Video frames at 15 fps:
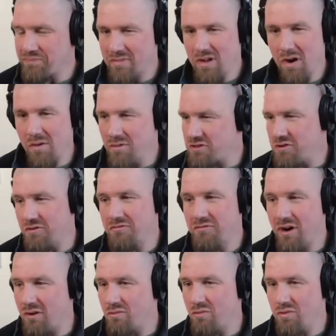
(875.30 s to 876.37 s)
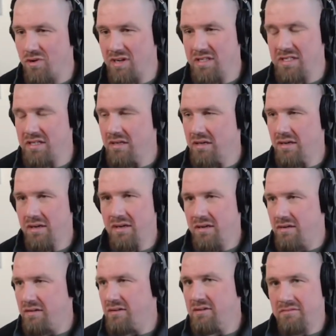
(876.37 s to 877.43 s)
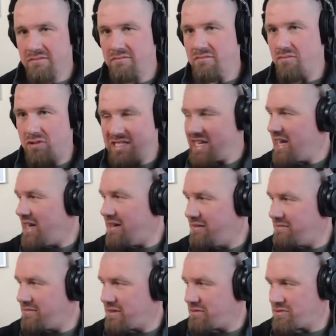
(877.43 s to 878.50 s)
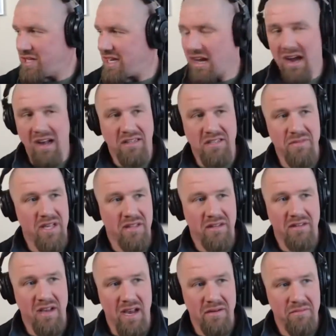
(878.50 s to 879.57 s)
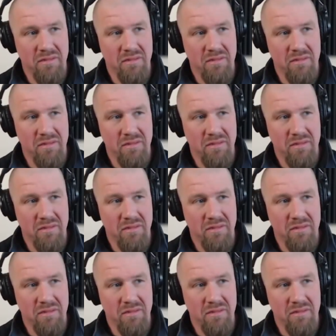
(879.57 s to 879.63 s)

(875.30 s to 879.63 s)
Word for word: almost to a fault, was, was it. It was like God to me at the time.